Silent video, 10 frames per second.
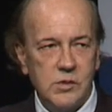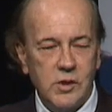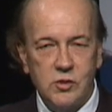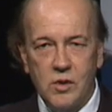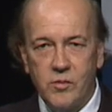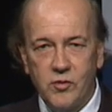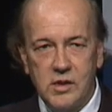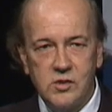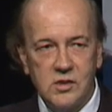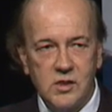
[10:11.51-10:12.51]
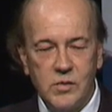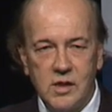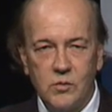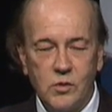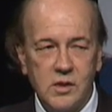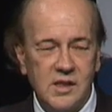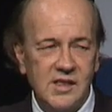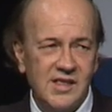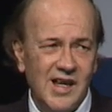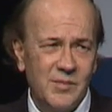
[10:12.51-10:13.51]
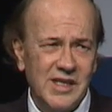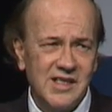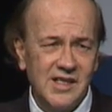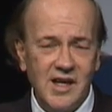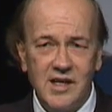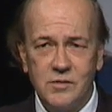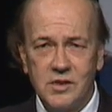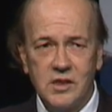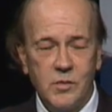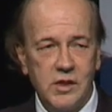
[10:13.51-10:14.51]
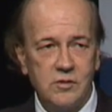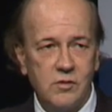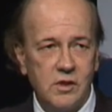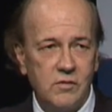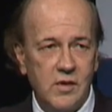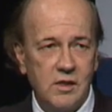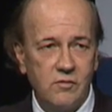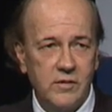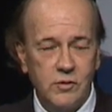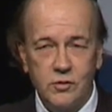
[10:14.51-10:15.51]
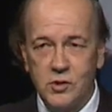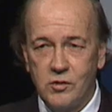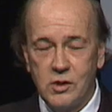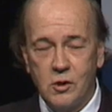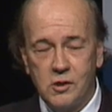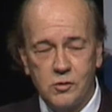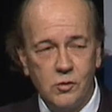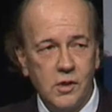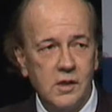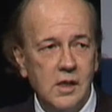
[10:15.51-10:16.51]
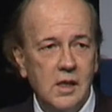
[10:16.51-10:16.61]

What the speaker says: Special Operations Command working side by side with the commander of the Iran Revolutionary Guard Corps